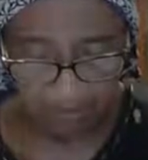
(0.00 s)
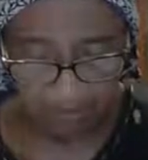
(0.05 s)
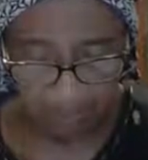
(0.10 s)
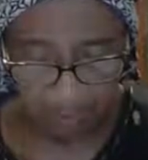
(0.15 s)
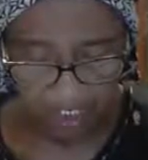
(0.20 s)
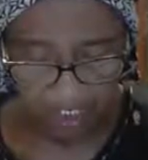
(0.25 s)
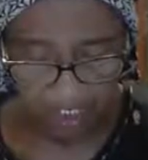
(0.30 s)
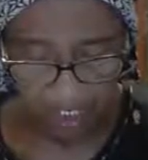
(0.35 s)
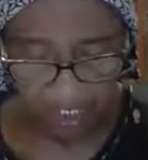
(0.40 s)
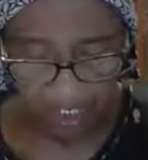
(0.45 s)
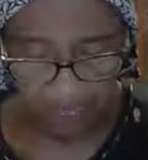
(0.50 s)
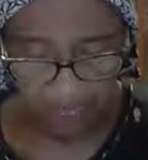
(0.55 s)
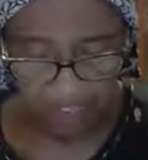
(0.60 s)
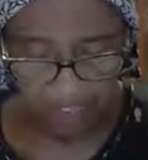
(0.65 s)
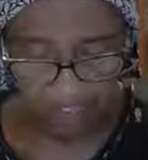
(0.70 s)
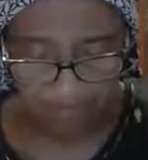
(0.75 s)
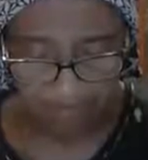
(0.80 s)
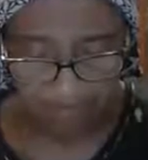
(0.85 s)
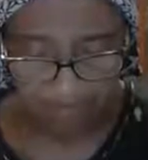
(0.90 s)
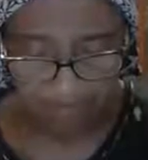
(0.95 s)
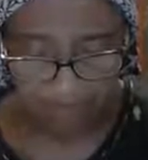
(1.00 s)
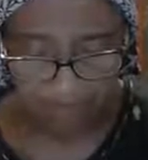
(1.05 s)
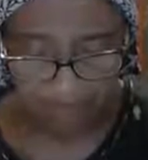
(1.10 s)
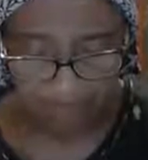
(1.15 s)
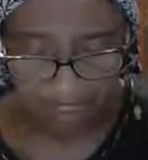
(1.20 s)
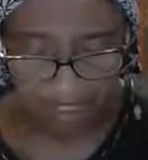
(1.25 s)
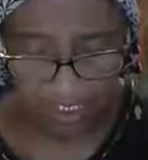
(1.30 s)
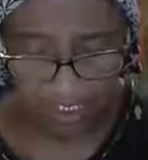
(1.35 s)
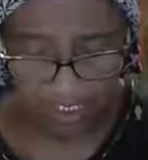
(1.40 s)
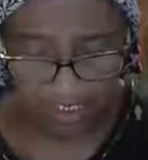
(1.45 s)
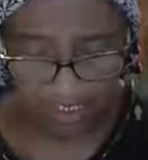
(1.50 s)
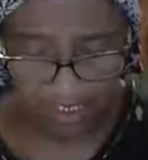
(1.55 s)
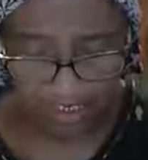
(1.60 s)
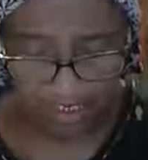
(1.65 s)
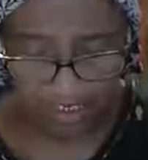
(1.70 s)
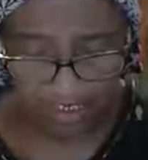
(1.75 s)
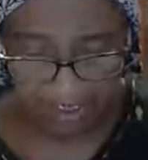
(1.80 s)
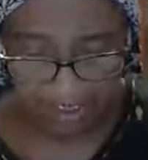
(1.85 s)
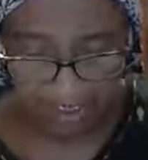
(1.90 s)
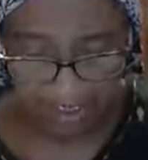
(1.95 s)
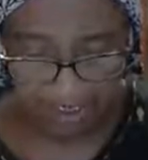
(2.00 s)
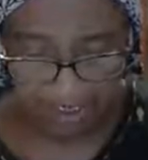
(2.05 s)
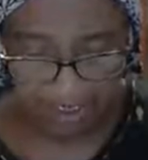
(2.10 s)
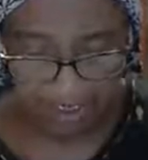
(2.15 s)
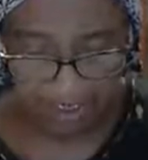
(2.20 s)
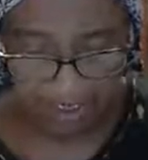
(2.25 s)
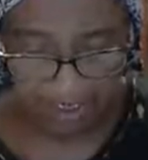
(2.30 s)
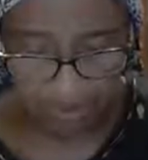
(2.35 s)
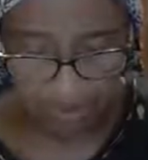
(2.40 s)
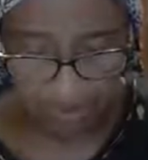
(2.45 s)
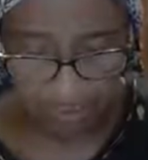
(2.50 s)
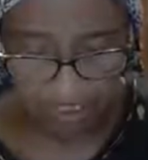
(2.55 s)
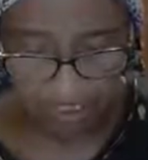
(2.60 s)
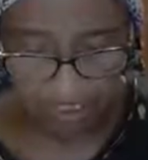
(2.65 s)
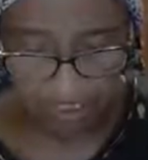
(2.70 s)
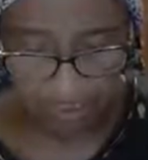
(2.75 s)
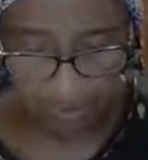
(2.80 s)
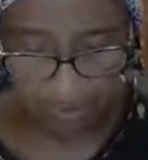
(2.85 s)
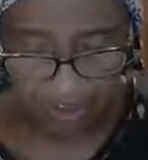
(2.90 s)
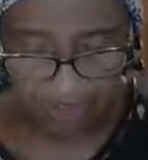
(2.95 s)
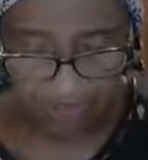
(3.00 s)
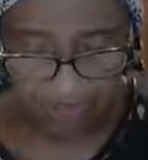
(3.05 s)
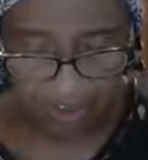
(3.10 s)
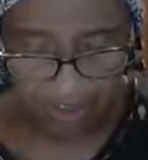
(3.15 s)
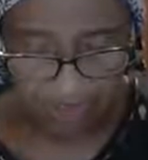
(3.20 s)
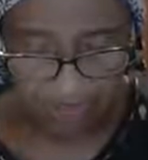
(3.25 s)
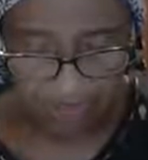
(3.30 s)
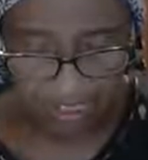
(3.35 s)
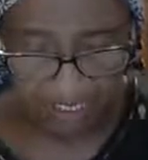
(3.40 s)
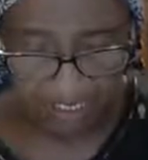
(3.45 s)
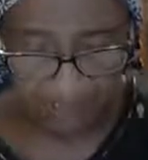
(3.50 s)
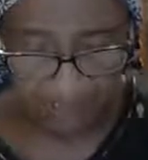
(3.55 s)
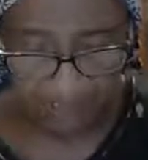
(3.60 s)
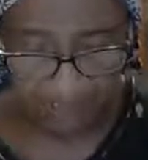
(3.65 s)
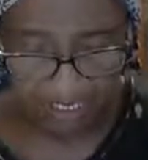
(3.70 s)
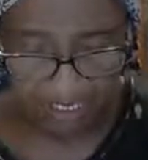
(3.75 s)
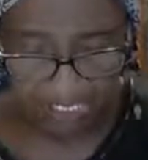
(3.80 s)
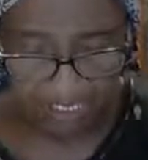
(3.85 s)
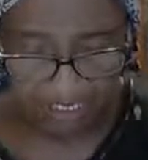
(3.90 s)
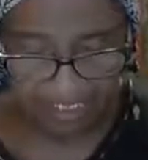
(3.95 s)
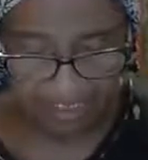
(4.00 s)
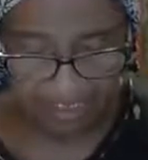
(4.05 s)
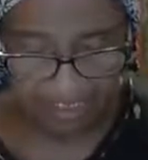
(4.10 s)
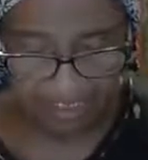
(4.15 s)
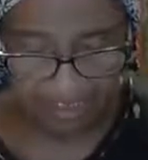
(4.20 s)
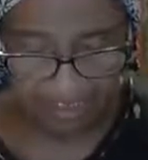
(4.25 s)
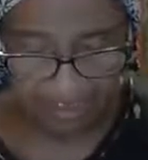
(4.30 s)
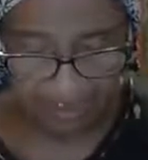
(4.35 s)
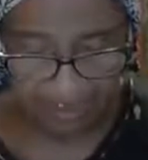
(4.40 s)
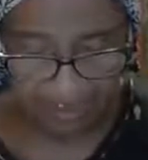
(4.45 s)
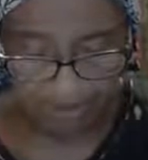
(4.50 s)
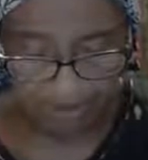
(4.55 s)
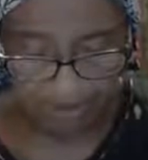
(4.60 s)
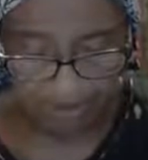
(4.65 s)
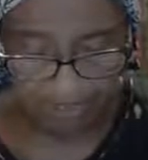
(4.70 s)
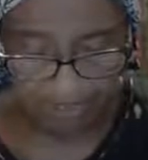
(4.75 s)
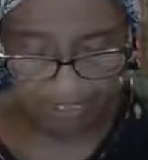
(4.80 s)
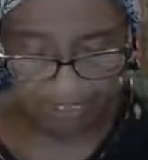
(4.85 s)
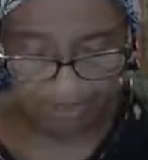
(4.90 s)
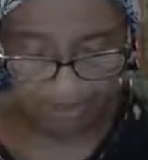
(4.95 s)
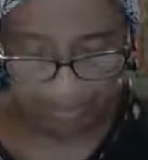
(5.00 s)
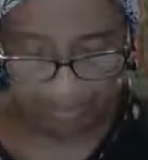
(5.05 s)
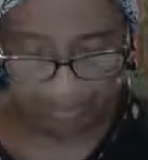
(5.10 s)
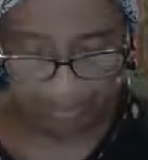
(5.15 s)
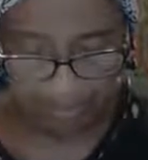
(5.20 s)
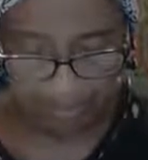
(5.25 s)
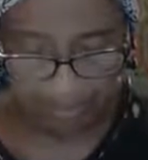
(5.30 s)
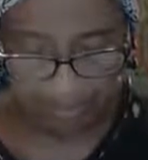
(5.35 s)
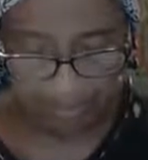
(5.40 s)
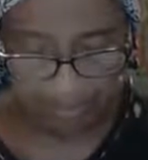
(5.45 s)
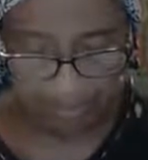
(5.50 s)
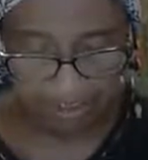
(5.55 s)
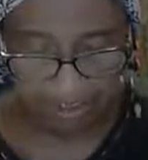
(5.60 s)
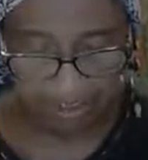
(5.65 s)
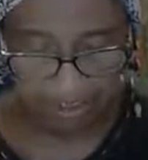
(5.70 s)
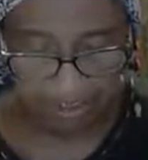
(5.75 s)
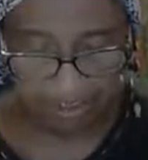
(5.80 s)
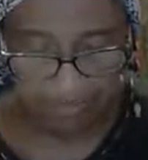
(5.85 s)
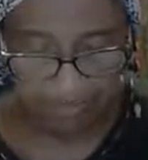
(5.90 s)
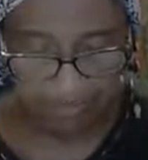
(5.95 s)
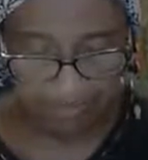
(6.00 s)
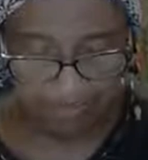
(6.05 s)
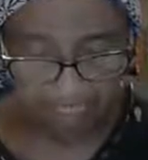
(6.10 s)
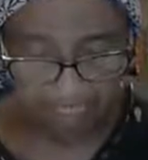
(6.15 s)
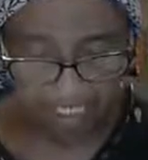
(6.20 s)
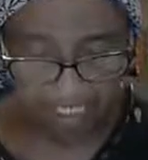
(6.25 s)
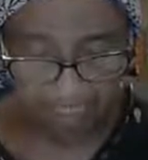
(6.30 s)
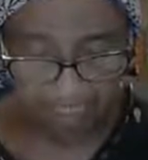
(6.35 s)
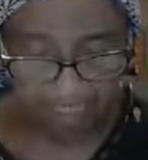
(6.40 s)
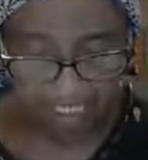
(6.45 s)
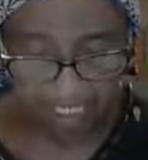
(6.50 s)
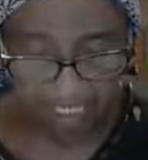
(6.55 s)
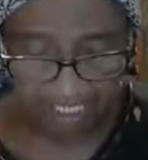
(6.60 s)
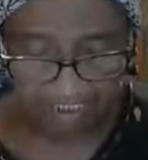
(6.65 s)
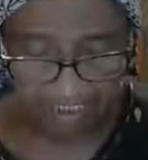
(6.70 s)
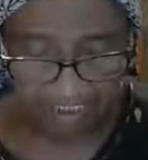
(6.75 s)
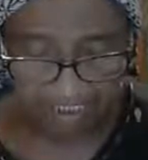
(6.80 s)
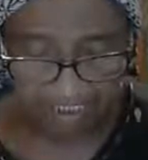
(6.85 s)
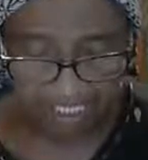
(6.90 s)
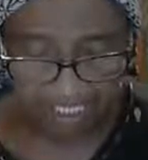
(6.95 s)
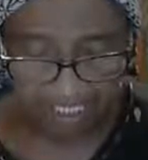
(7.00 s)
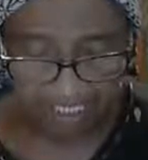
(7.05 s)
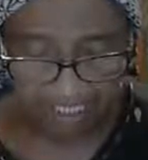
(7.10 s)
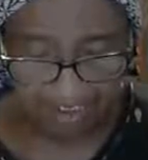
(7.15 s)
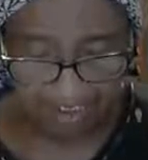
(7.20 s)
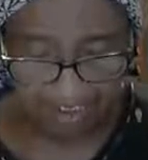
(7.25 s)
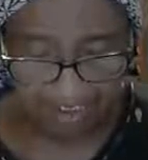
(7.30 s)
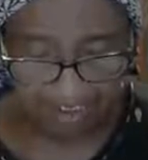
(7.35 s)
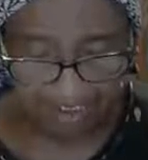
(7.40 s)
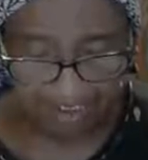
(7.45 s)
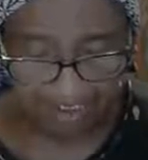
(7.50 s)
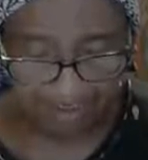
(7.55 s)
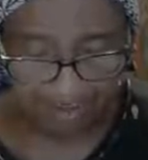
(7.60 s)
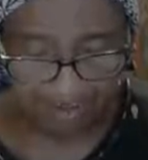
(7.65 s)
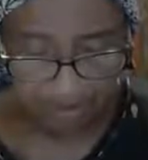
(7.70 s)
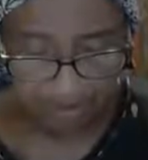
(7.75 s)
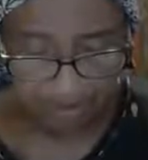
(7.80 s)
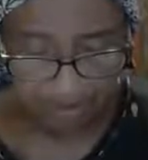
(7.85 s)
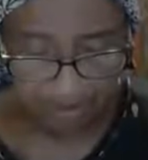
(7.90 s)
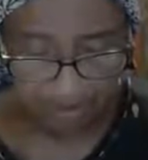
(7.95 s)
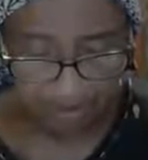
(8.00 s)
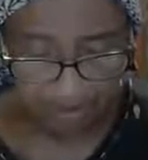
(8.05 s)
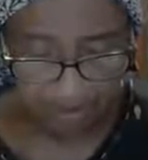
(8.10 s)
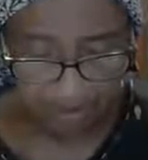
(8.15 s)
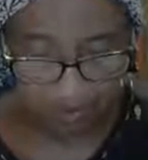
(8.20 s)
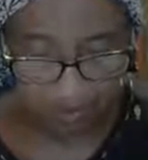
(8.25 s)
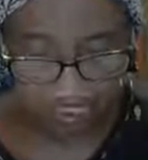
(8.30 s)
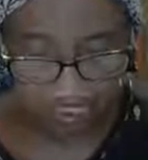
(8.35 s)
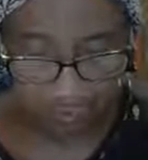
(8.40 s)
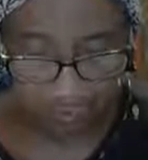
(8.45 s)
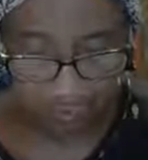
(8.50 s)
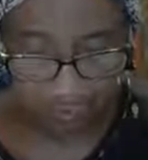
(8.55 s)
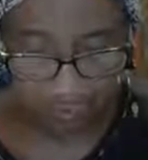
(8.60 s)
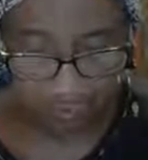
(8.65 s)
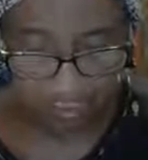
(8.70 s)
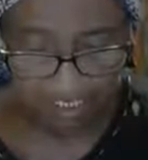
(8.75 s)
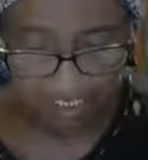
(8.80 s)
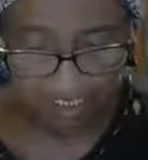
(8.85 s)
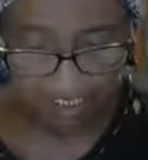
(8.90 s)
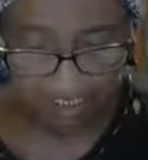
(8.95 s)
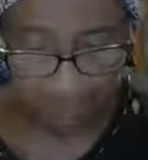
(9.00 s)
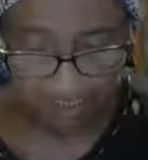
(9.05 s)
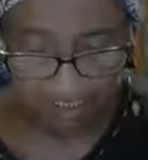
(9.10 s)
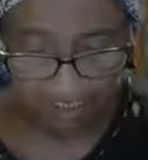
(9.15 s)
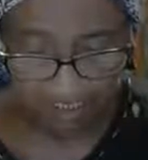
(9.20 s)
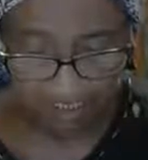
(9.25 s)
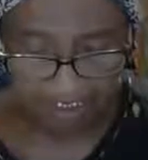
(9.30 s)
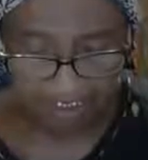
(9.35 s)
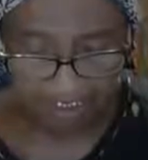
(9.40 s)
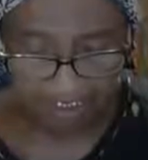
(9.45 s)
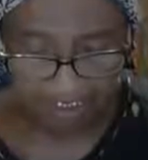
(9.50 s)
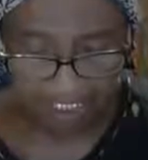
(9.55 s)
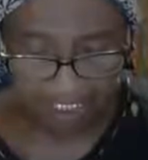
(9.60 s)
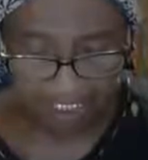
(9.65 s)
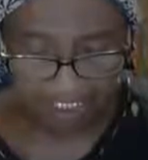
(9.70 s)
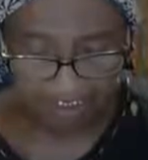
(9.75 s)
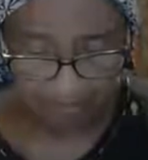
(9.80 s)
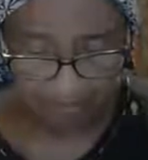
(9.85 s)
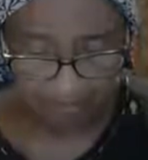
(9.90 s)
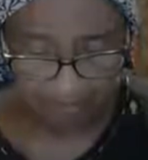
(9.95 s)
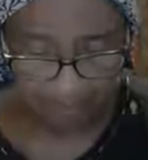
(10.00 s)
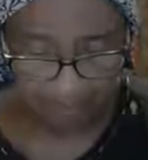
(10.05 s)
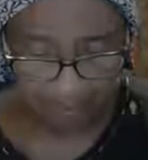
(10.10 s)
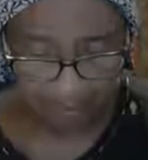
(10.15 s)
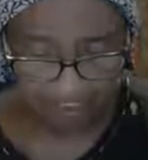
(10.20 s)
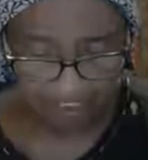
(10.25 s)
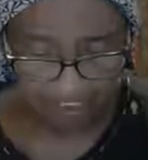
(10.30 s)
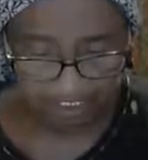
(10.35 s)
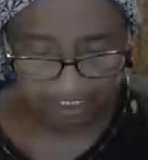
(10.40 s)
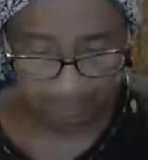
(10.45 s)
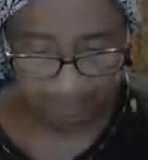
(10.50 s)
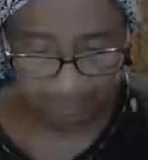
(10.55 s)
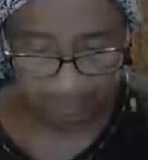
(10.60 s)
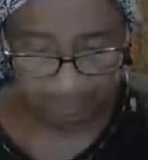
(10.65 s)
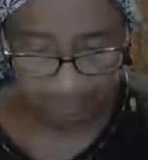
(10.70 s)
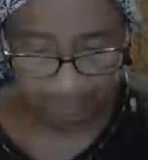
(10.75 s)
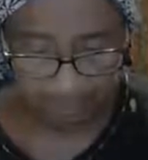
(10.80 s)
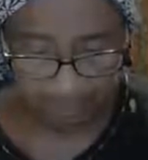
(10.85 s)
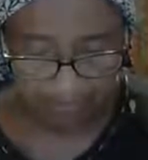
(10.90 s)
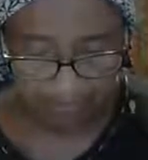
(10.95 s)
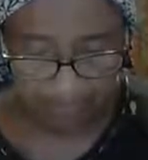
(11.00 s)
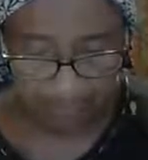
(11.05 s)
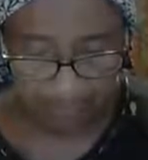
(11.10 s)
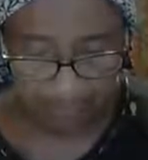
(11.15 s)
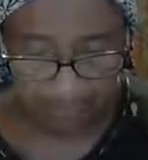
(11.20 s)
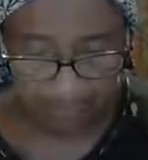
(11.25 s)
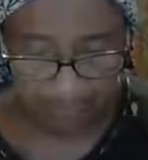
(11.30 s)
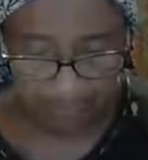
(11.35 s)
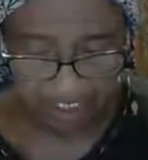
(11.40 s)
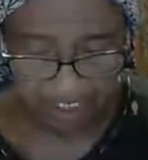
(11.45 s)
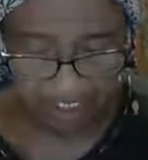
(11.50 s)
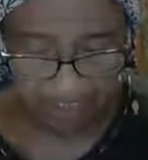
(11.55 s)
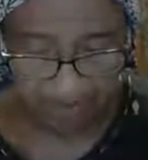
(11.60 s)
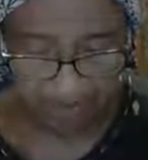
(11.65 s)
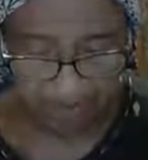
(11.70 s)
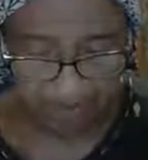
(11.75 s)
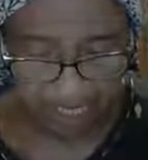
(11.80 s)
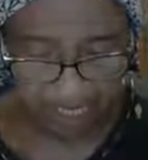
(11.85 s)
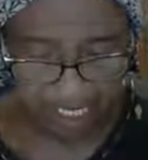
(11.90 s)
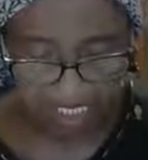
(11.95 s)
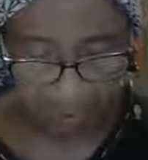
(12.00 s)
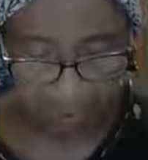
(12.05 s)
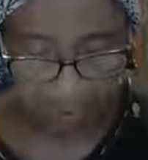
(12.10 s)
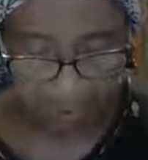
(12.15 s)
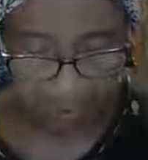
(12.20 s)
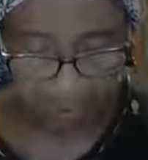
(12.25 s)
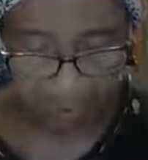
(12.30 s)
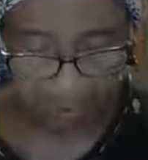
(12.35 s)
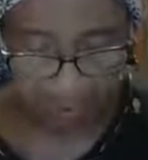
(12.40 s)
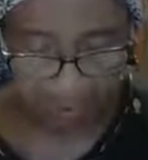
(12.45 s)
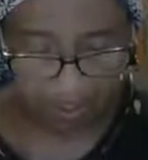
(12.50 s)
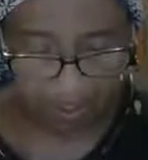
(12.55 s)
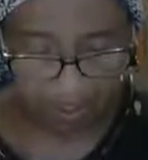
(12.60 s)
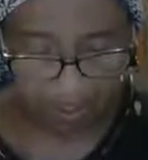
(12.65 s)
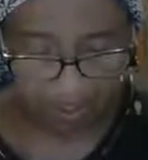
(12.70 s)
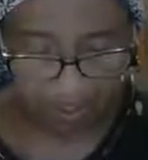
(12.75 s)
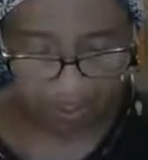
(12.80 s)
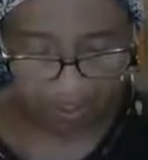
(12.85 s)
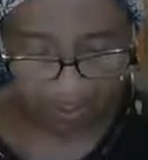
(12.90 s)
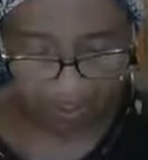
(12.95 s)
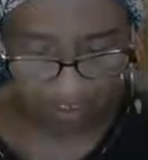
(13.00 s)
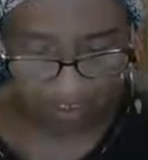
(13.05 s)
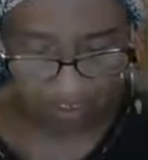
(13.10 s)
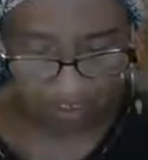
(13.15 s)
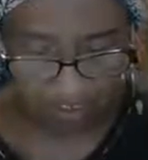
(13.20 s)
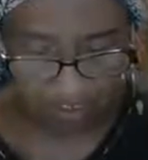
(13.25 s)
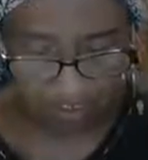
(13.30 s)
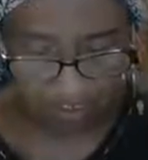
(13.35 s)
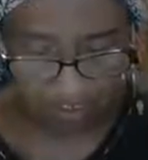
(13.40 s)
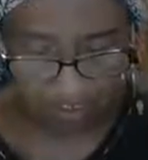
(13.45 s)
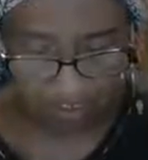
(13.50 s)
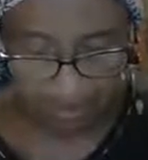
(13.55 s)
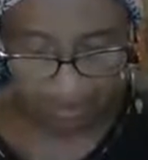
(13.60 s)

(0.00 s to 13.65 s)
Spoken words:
come aforehand to anoint my body to the burial. Verily I say unto you, wheresoever this gospel shall be preached throughout the whole world,